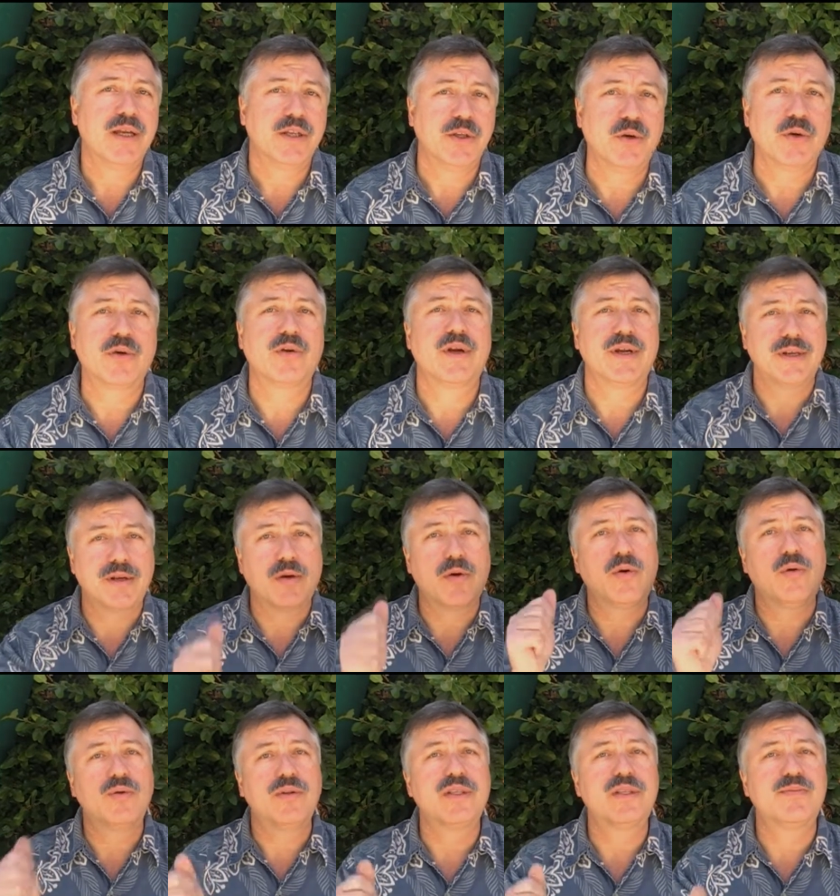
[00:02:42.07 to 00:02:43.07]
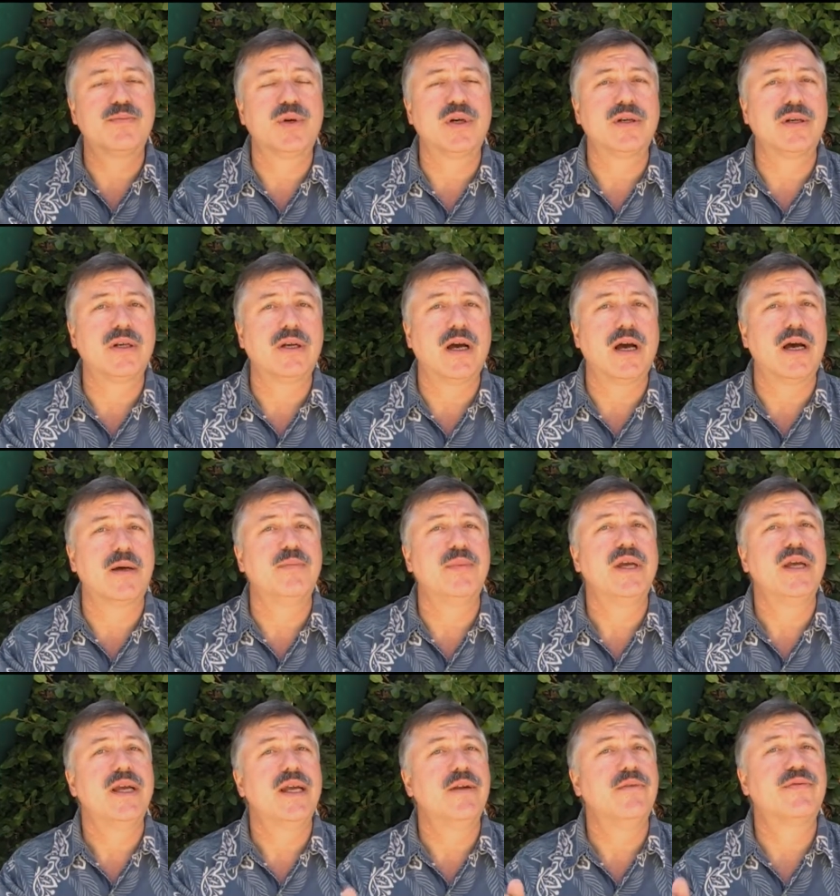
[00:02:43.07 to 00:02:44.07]
You're going to hold this book up
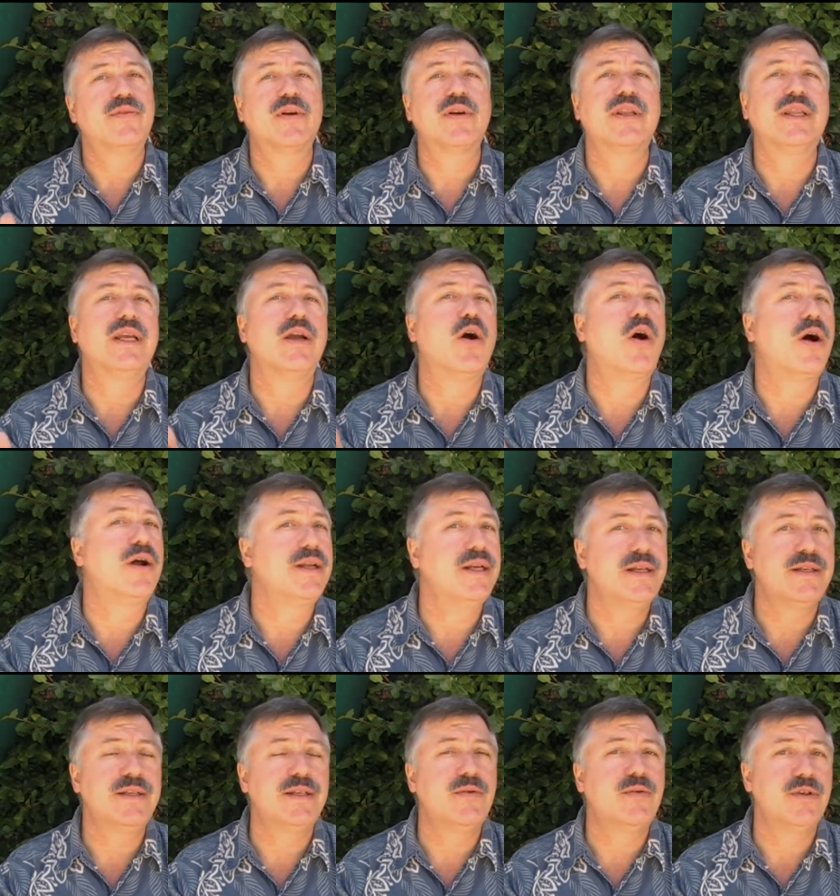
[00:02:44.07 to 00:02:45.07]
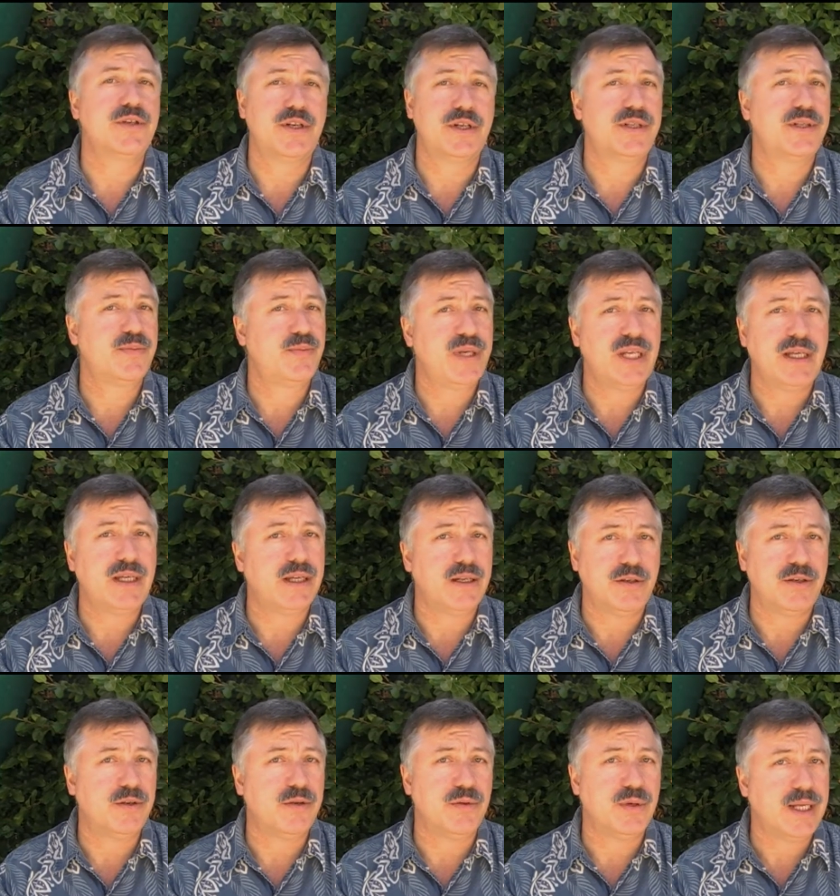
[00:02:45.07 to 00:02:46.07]
in front of the audience you were just speaking
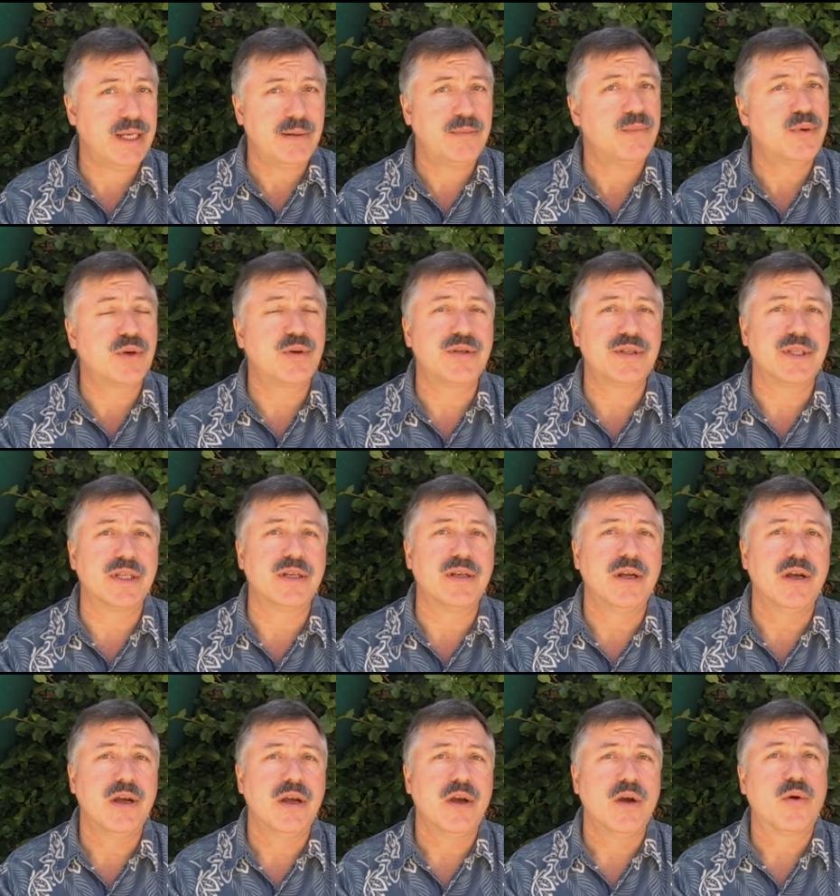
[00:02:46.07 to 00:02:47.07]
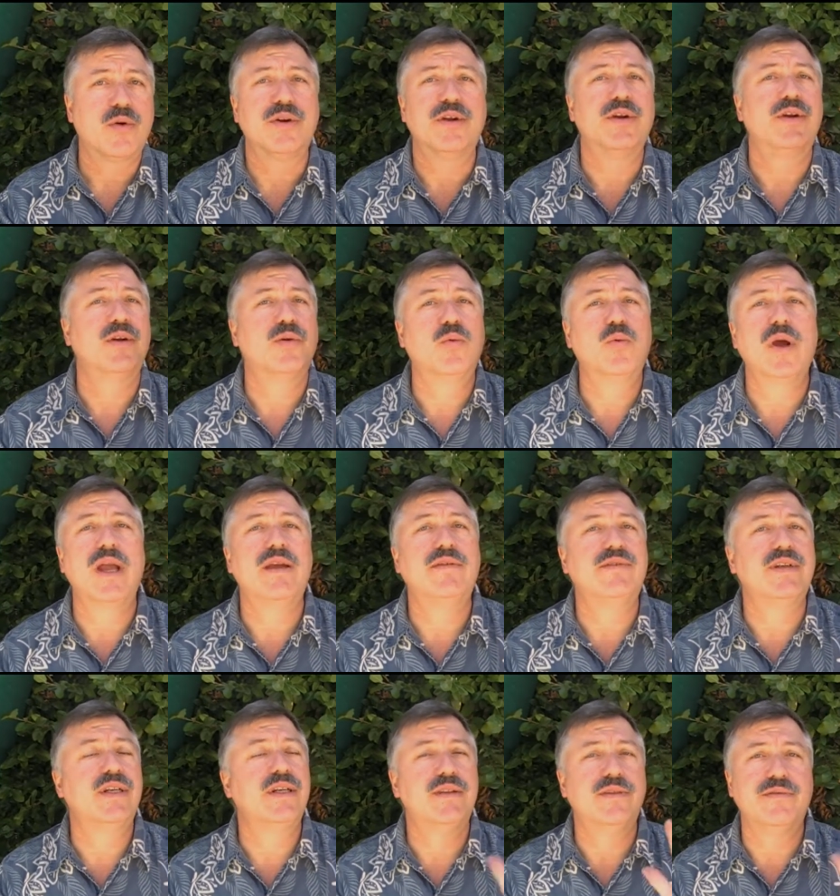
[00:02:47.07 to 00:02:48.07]
to in person, or you're going to
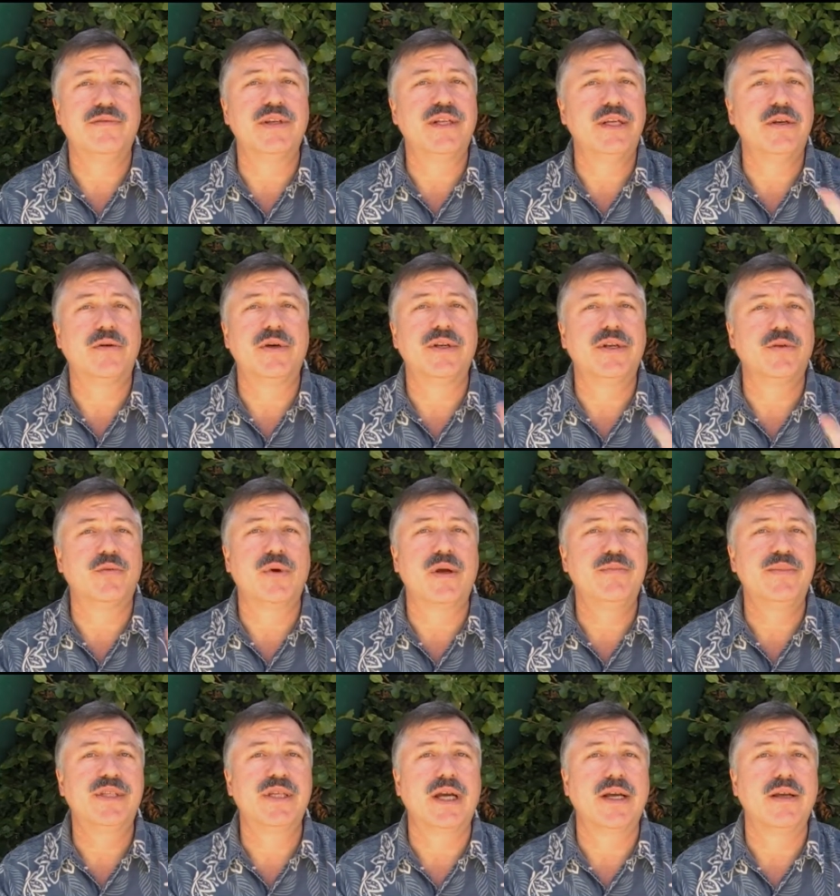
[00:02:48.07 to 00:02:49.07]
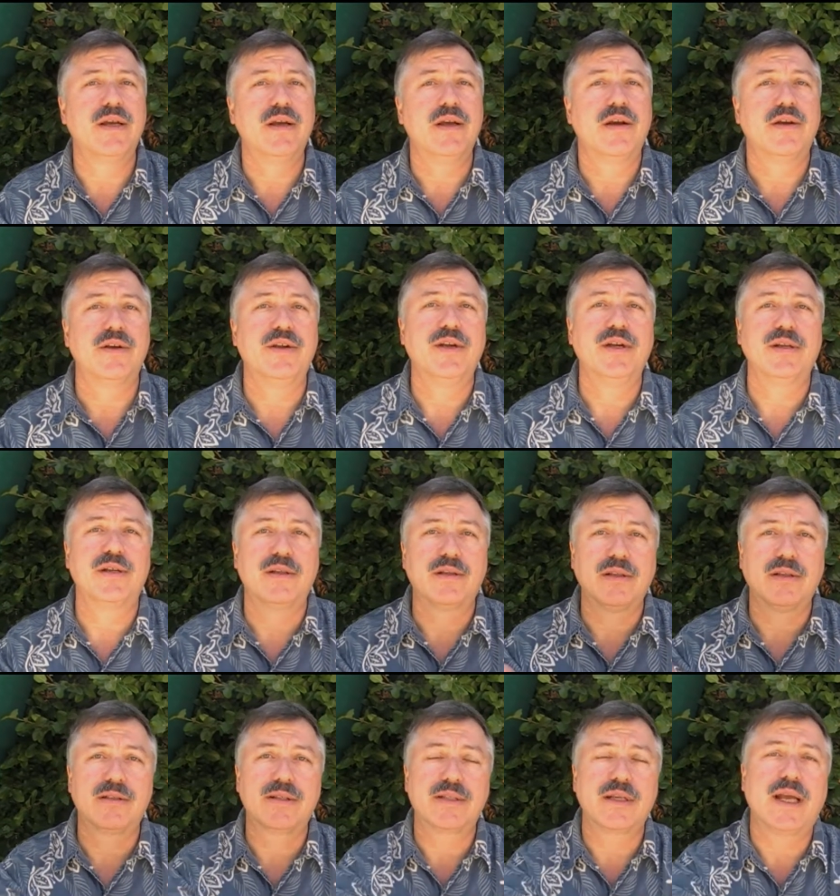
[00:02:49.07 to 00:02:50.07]
wave it in the video on your website, or you're
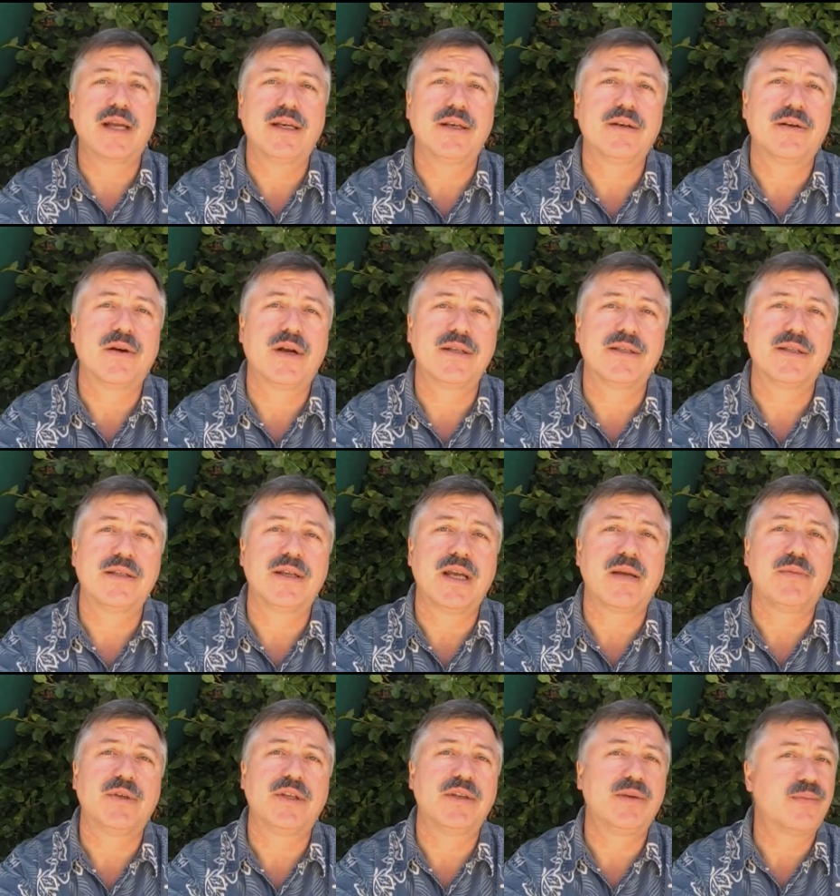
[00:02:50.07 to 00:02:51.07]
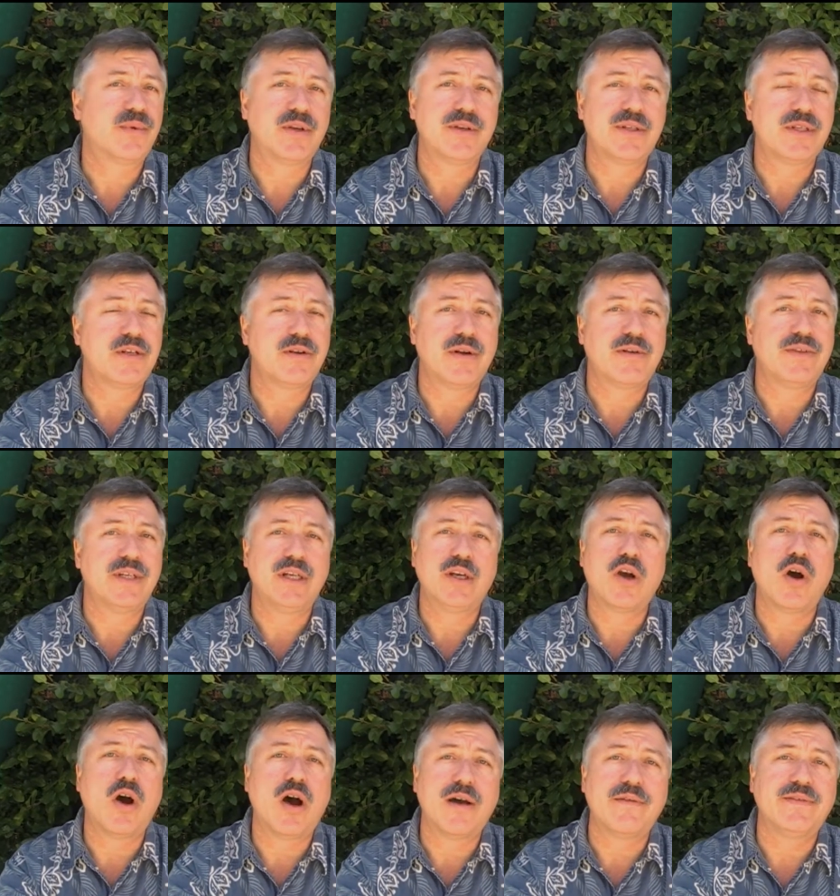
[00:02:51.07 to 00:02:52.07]
going to slide it across the table to the person you're having
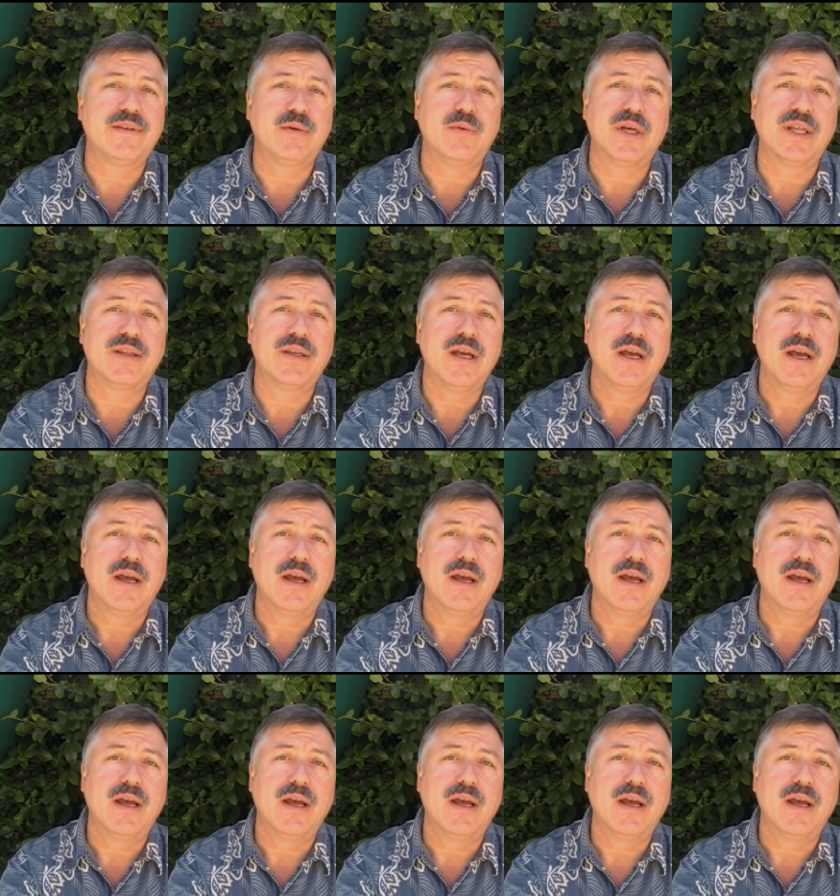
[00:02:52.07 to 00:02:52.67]
coffee with.